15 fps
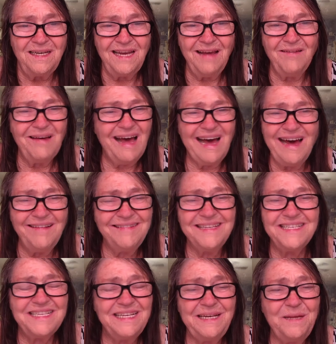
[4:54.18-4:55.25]
Now, how
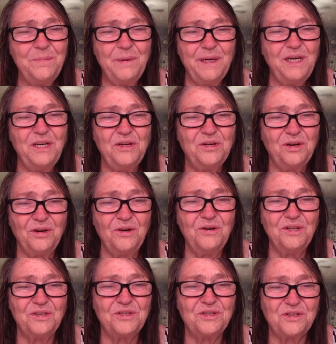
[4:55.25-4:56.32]
does anybody turn
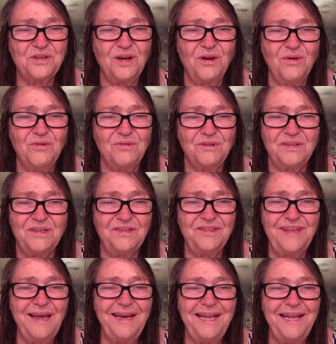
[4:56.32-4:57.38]
to stone?
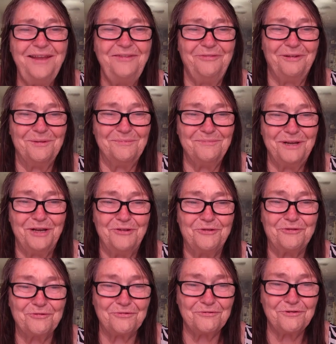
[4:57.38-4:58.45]
Could that even be
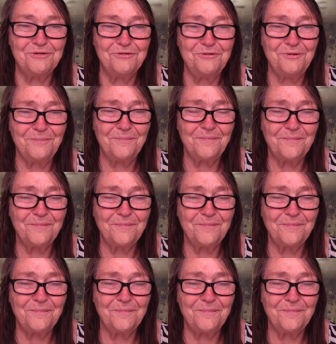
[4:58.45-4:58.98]
true?